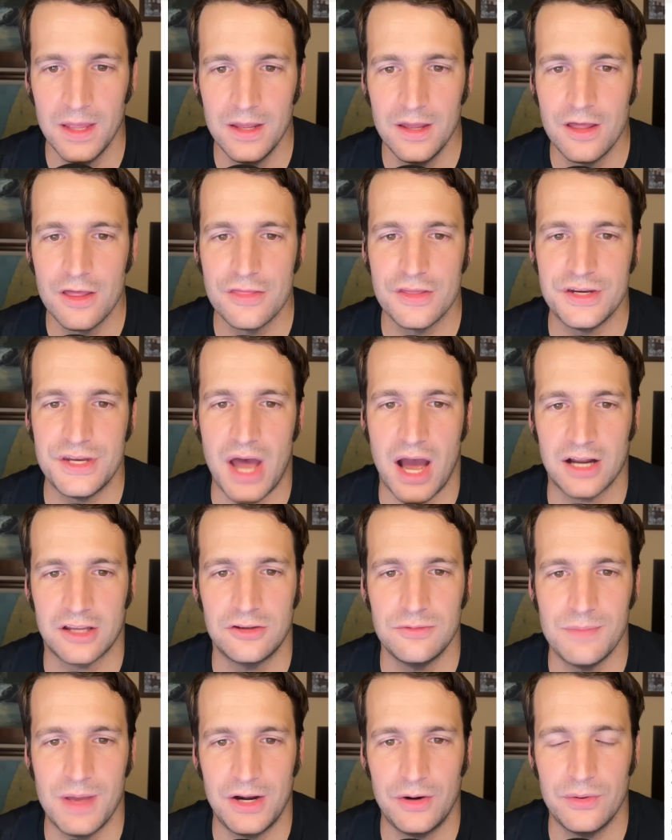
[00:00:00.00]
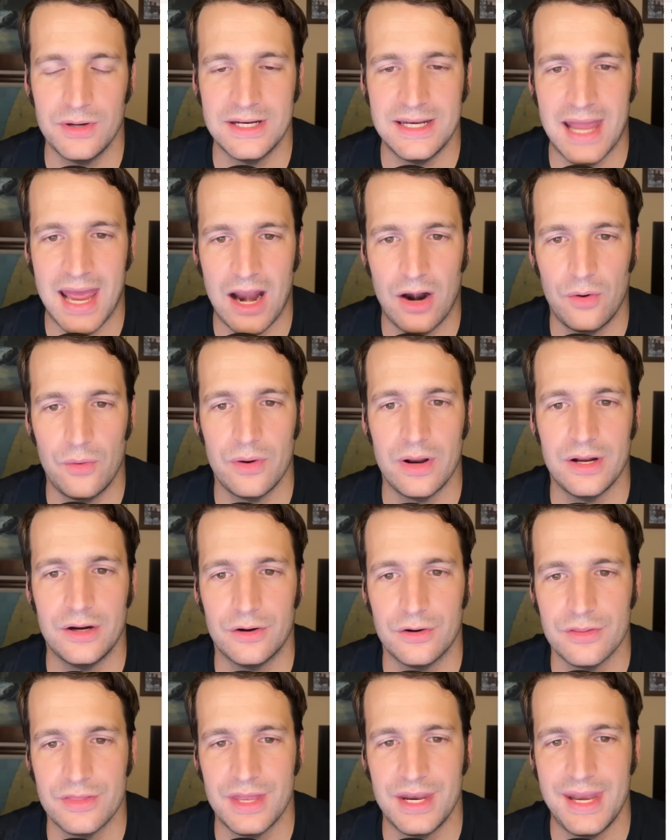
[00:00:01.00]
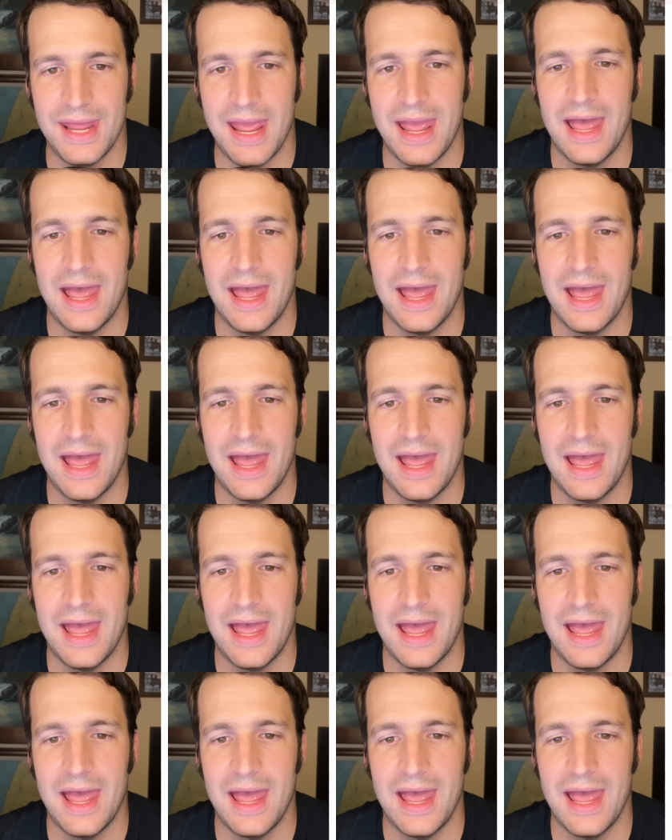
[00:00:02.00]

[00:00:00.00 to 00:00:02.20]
The documentary narrator then